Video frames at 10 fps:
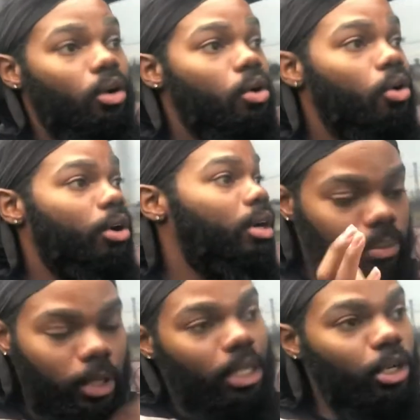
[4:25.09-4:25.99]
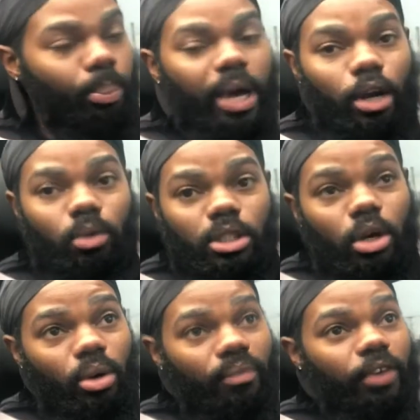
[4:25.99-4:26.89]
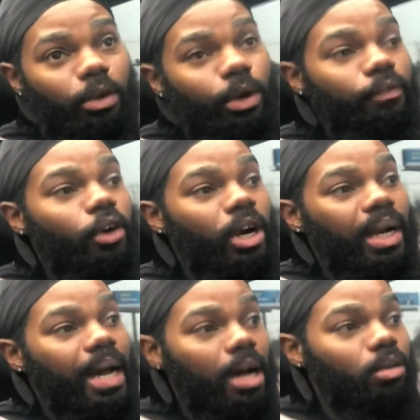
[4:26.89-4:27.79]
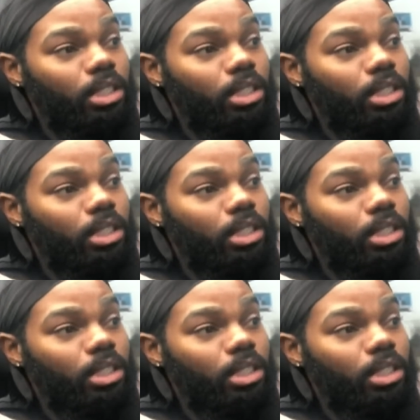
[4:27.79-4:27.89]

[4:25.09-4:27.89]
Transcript: or your pedal is going very far down,